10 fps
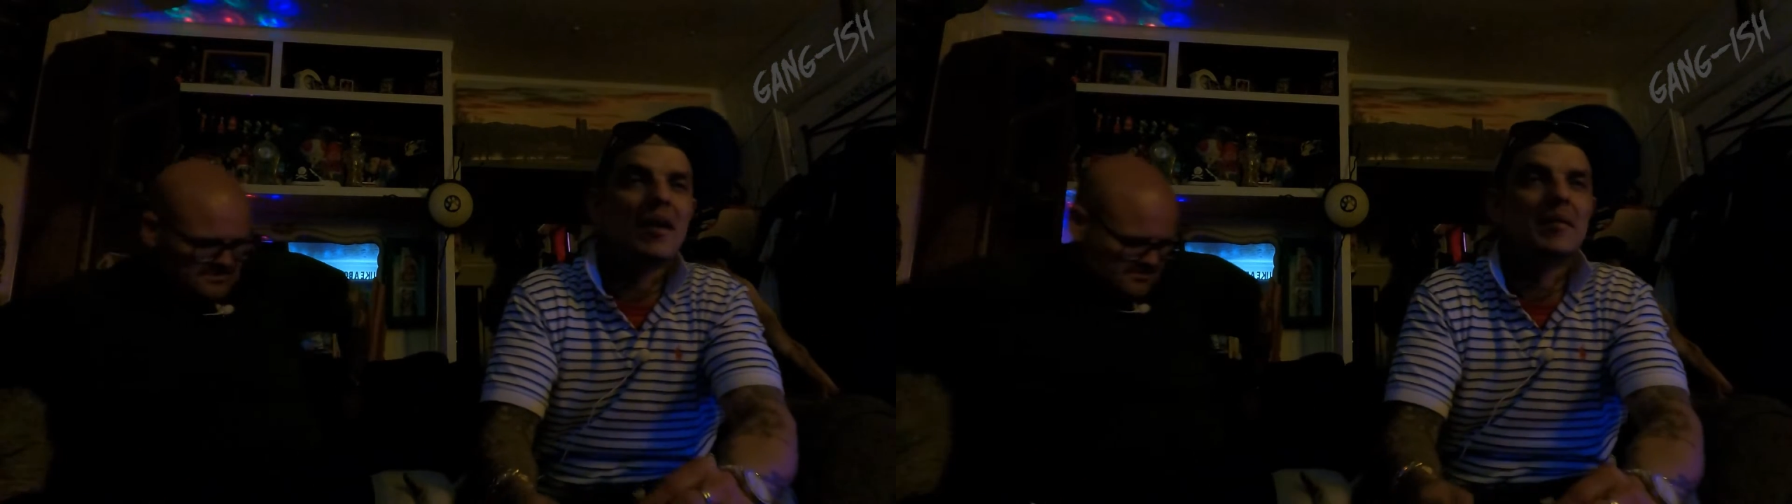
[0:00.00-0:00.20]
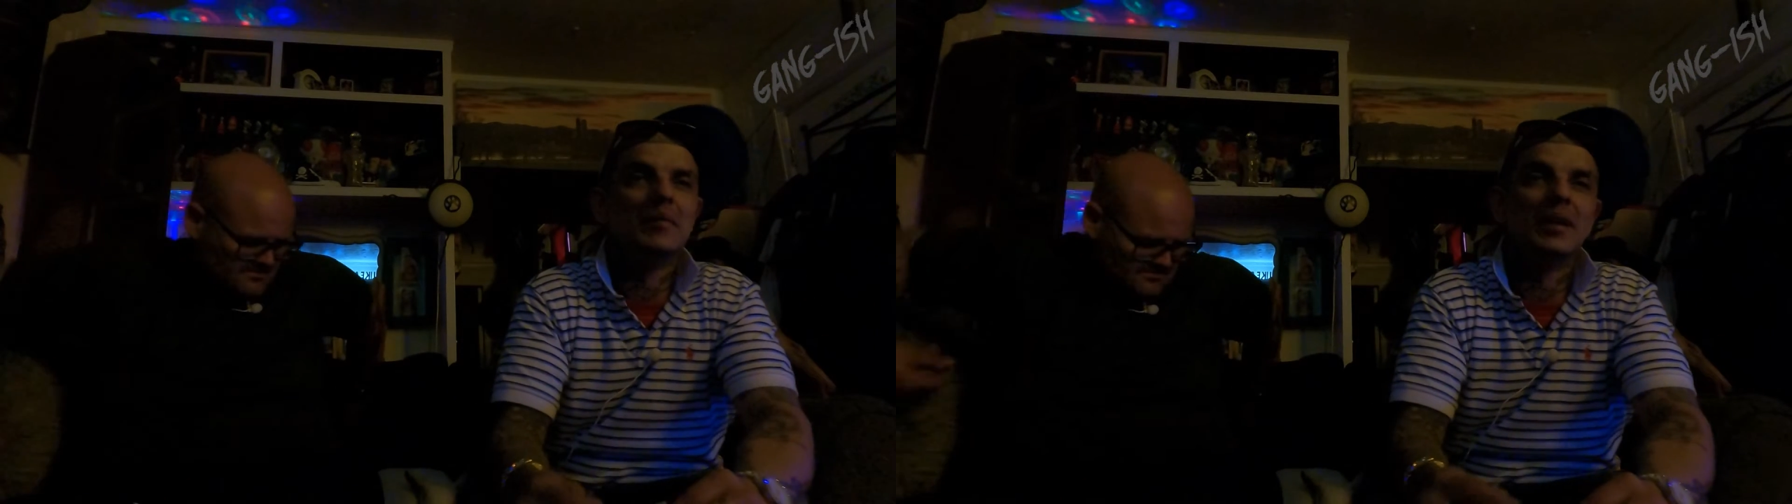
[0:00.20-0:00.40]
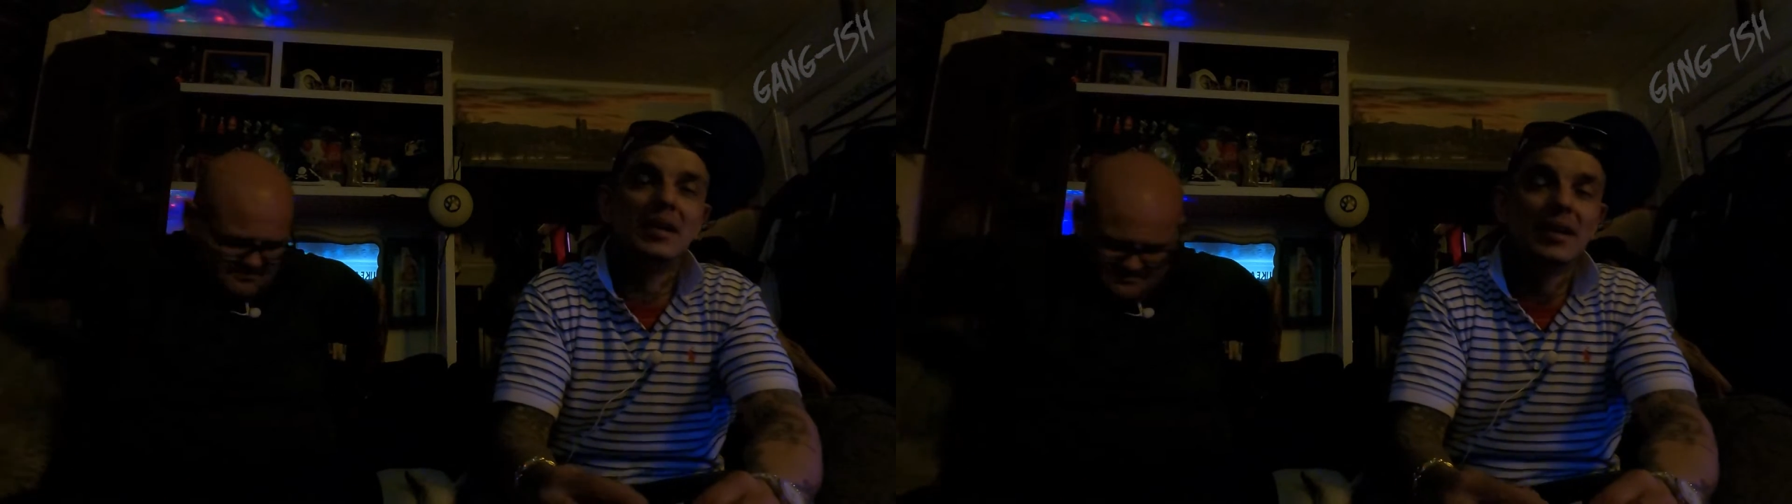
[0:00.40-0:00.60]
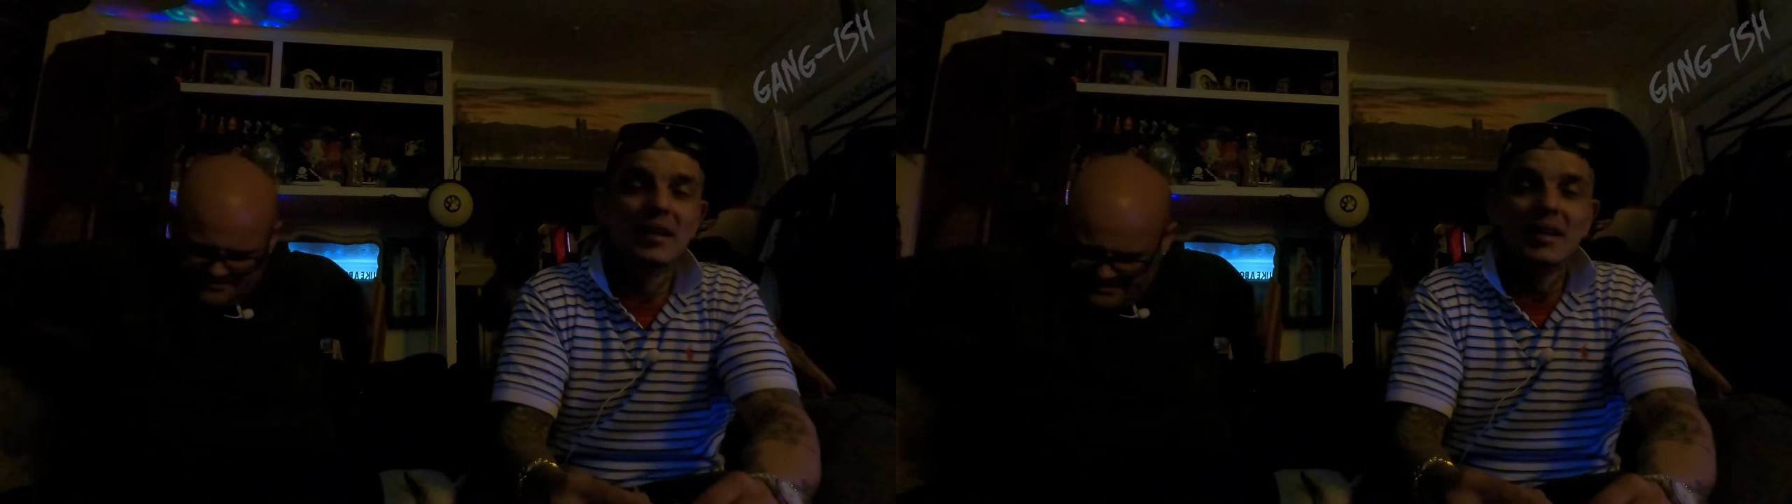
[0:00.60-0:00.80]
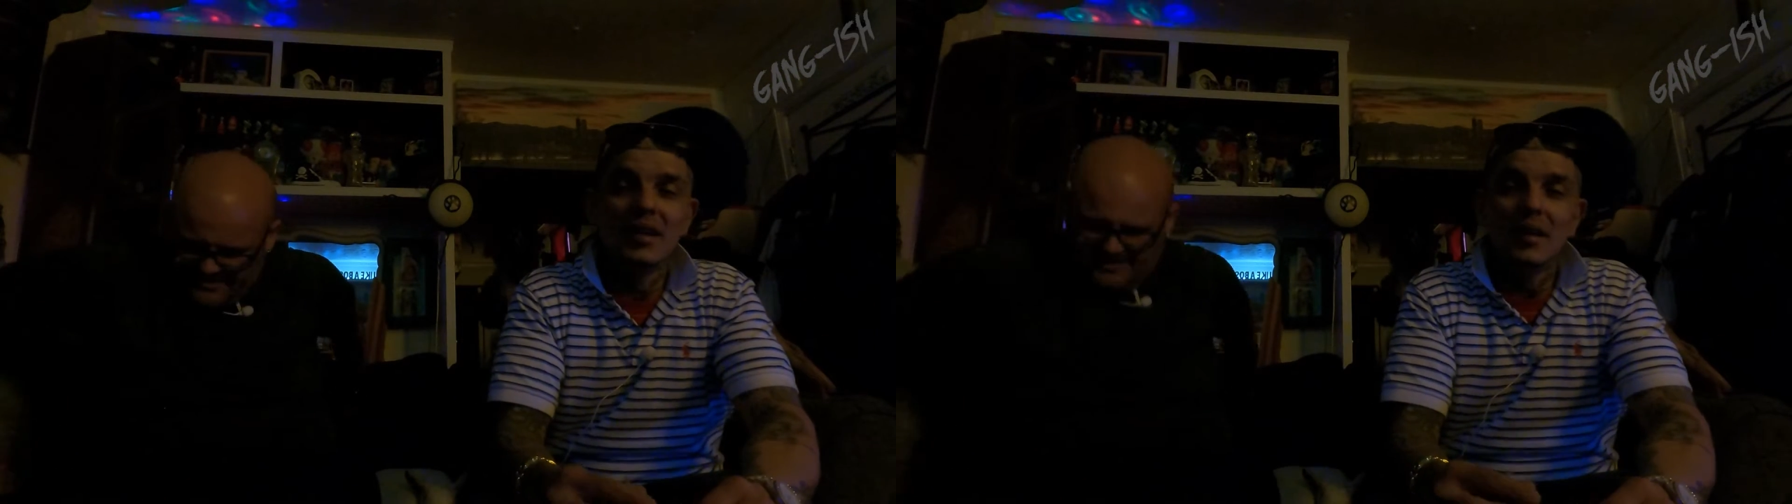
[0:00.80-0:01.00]
about it, but
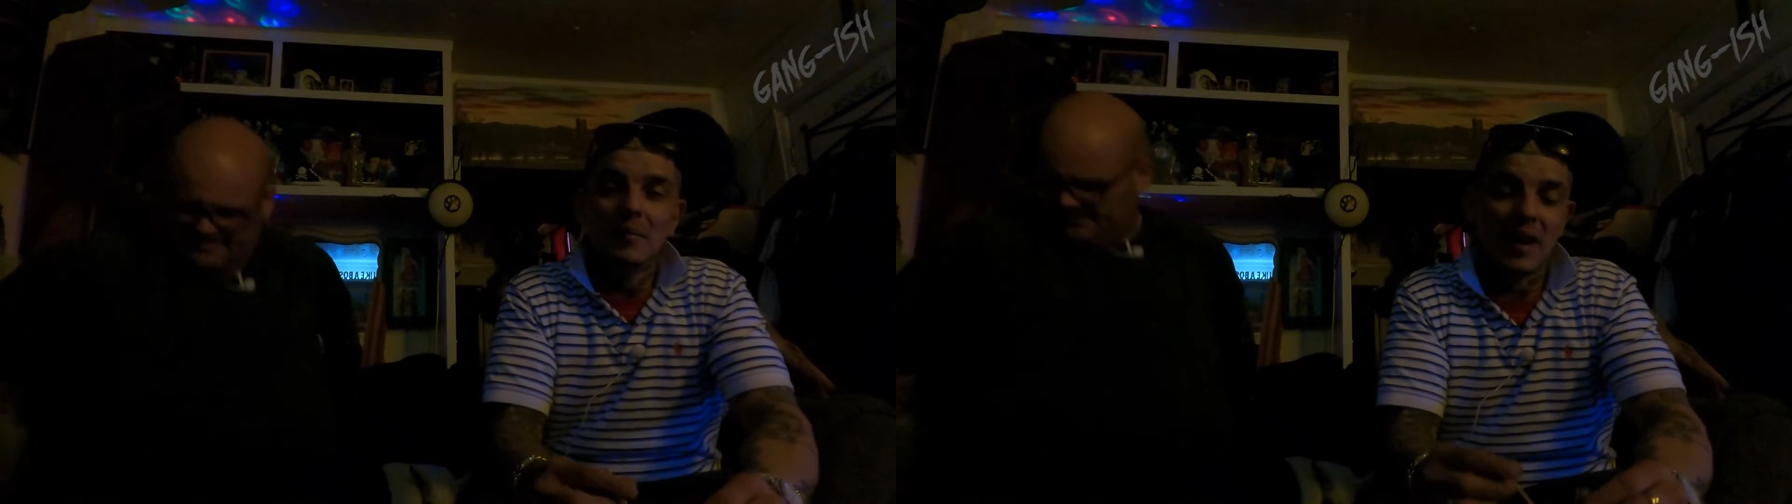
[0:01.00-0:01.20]
yeah.